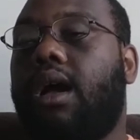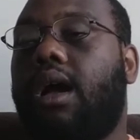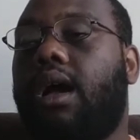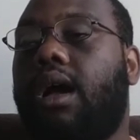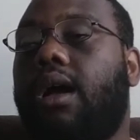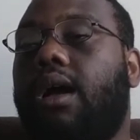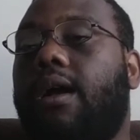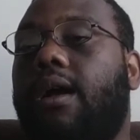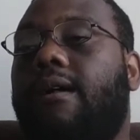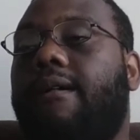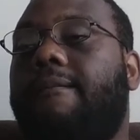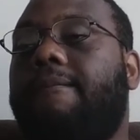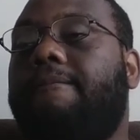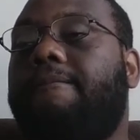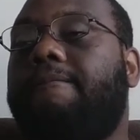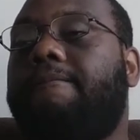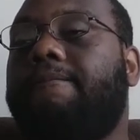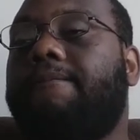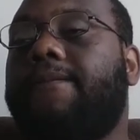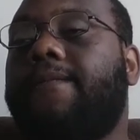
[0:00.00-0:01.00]

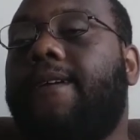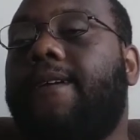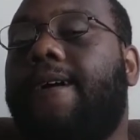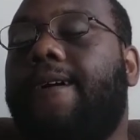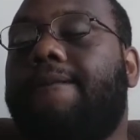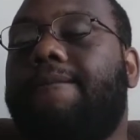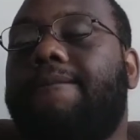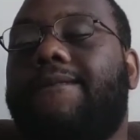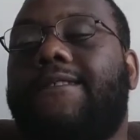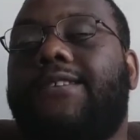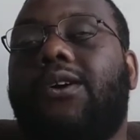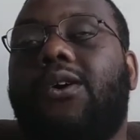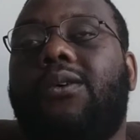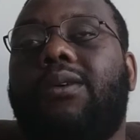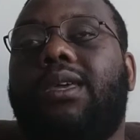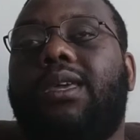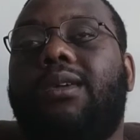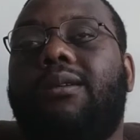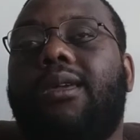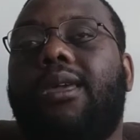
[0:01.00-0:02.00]
Um, um
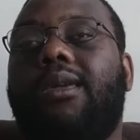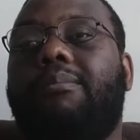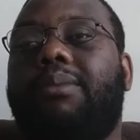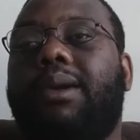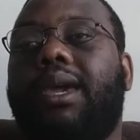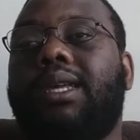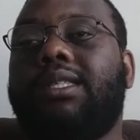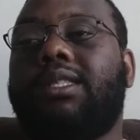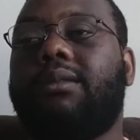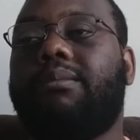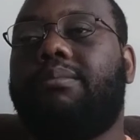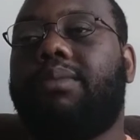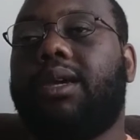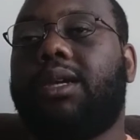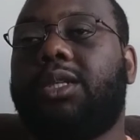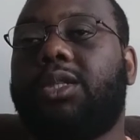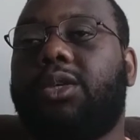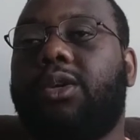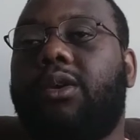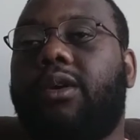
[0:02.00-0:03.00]
so he, he paints a
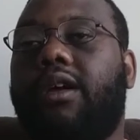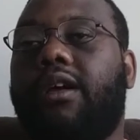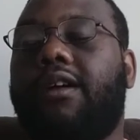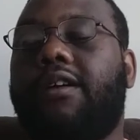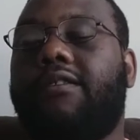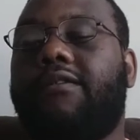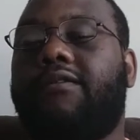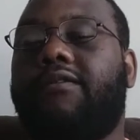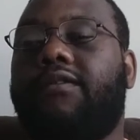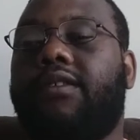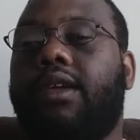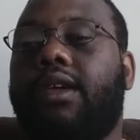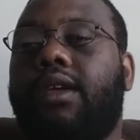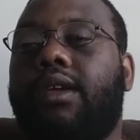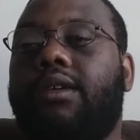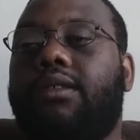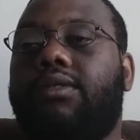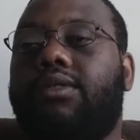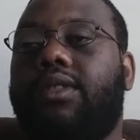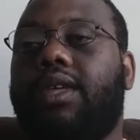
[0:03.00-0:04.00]
picture of
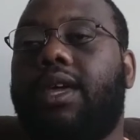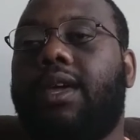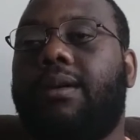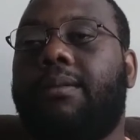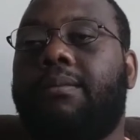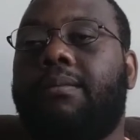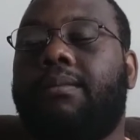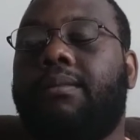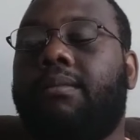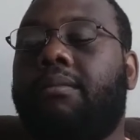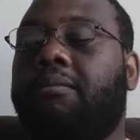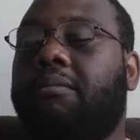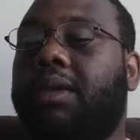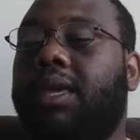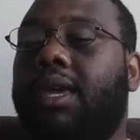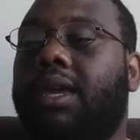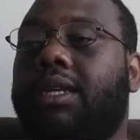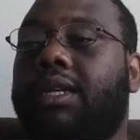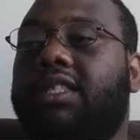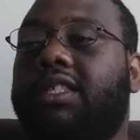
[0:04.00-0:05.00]
them
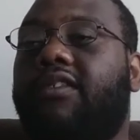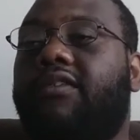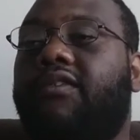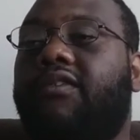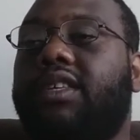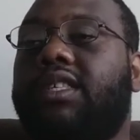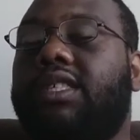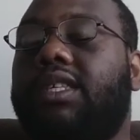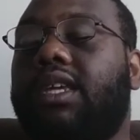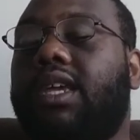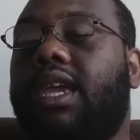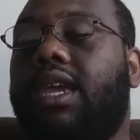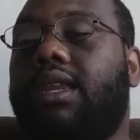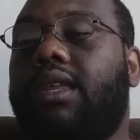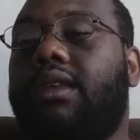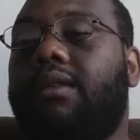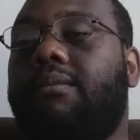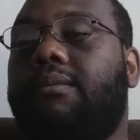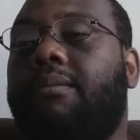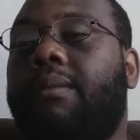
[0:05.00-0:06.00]
being
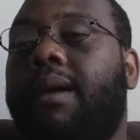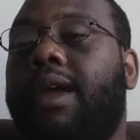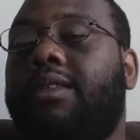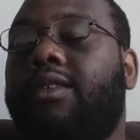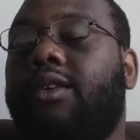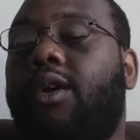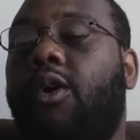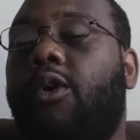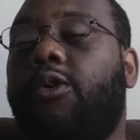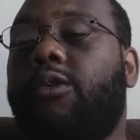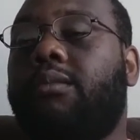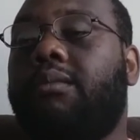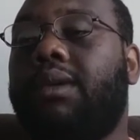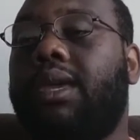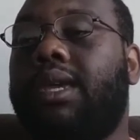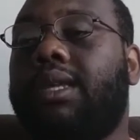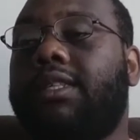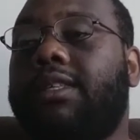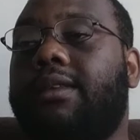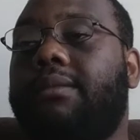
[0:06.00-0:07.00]
sophisticated by their own
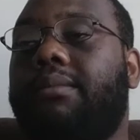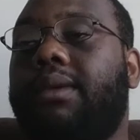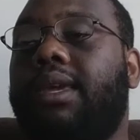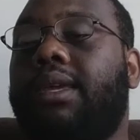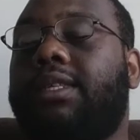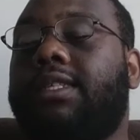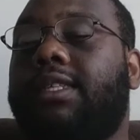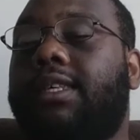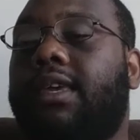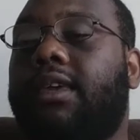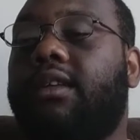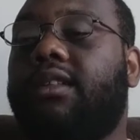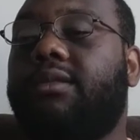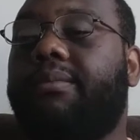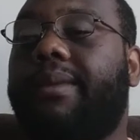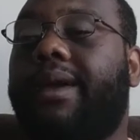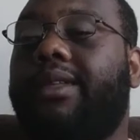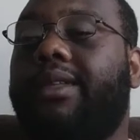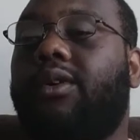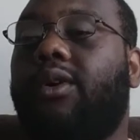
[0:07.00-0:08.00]
means and being
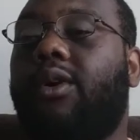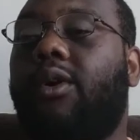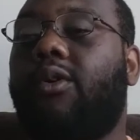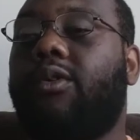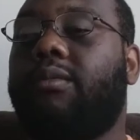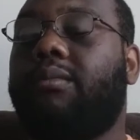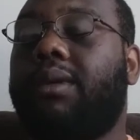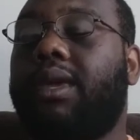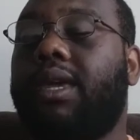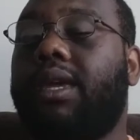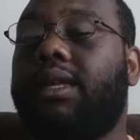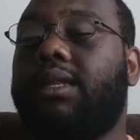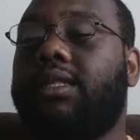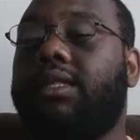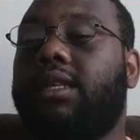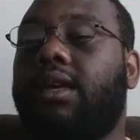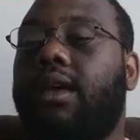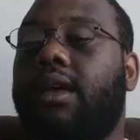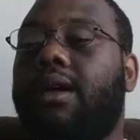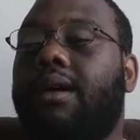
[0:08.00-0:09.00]
skilled by their own
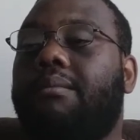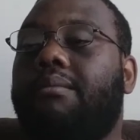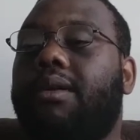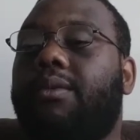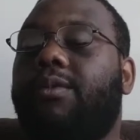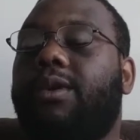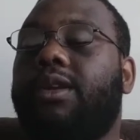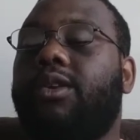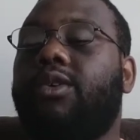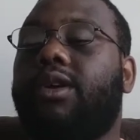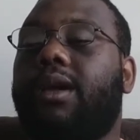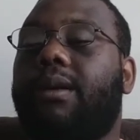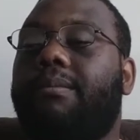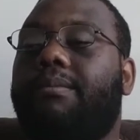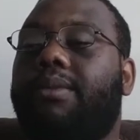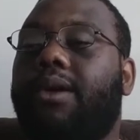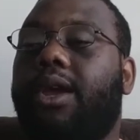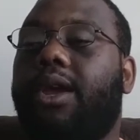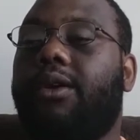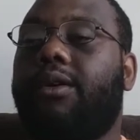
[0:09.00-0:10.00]
means but when you
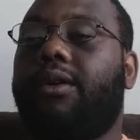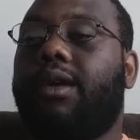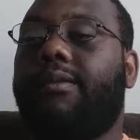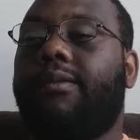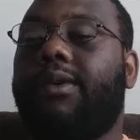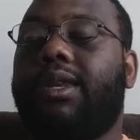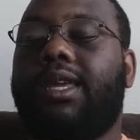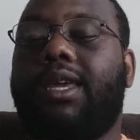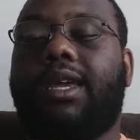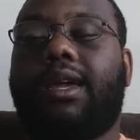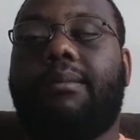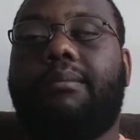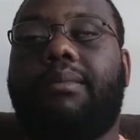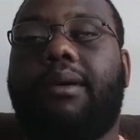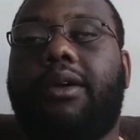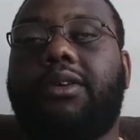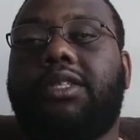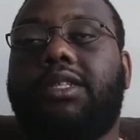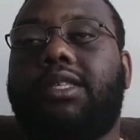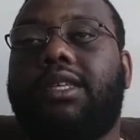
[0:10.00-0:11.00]
compare it, when he
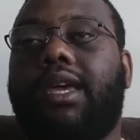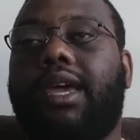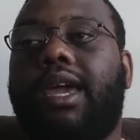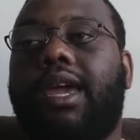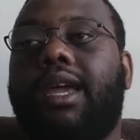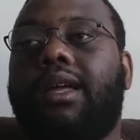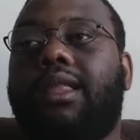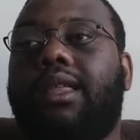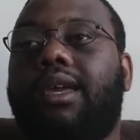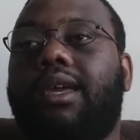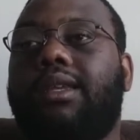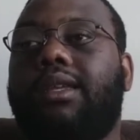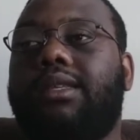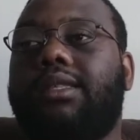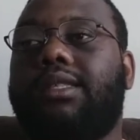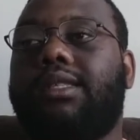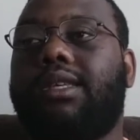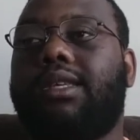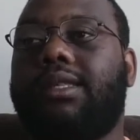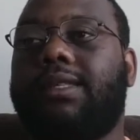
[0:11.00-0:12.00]
compares it to England,
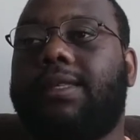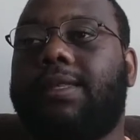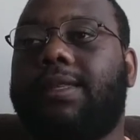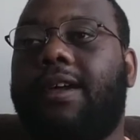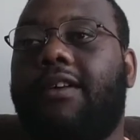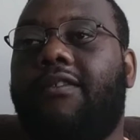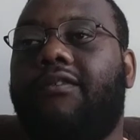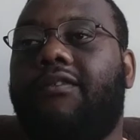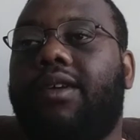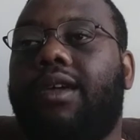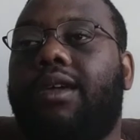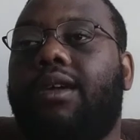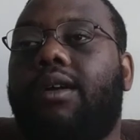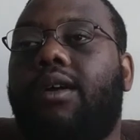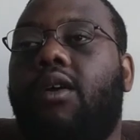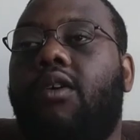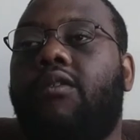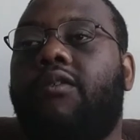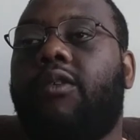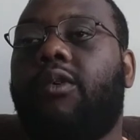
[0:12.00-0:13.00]
it's it's nothing
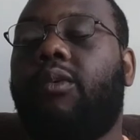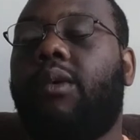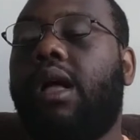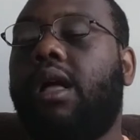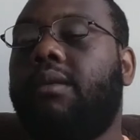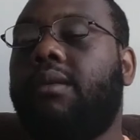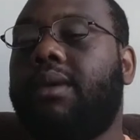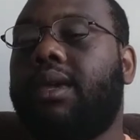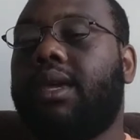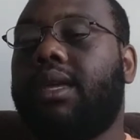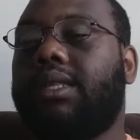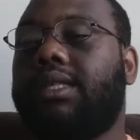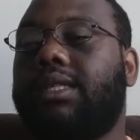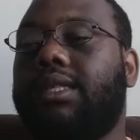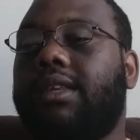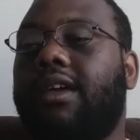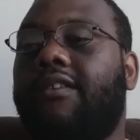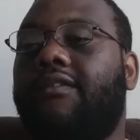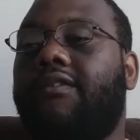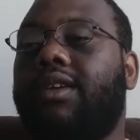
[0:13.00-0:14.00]
overwhelming.
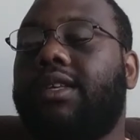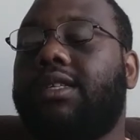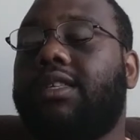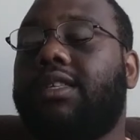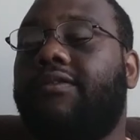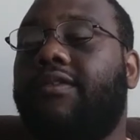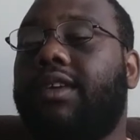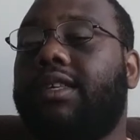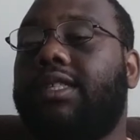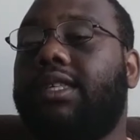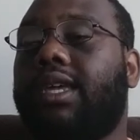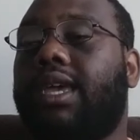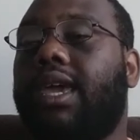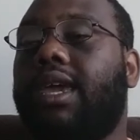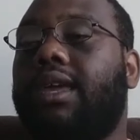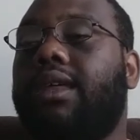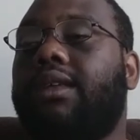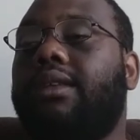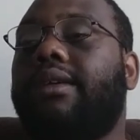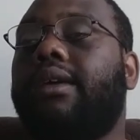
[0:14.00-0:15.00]
It's nothing
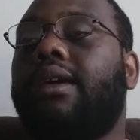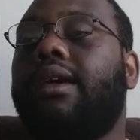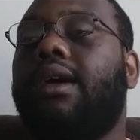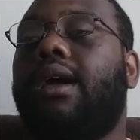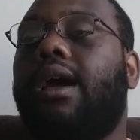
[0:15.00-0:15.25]
sophisticated.